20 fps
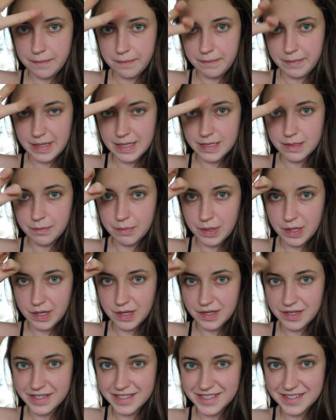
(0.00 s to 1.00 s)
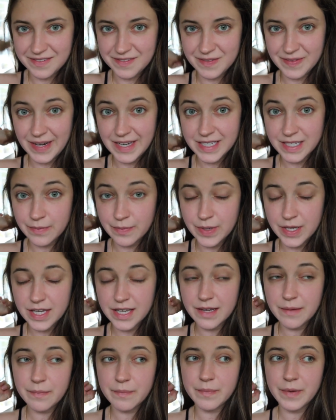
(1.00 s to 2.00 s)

meatballs recipe,